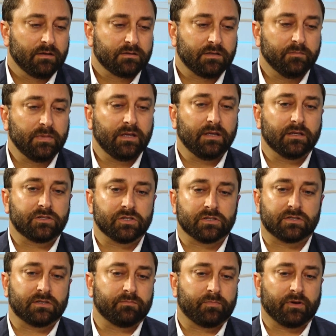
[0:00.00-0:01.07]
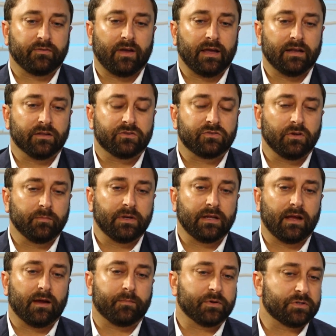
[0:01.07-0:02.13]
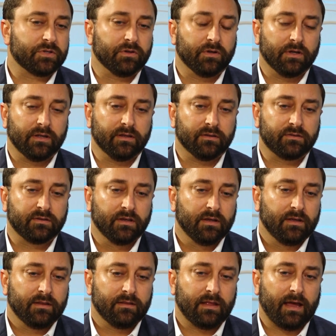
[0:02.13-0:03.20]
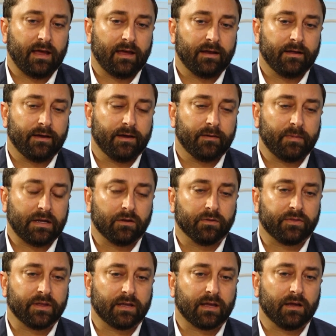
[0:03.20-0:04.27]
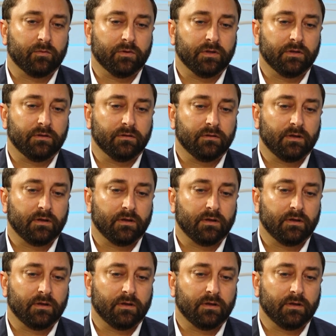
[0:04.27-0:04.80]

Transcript: To me, it just provided so many opportunities that I don't think I would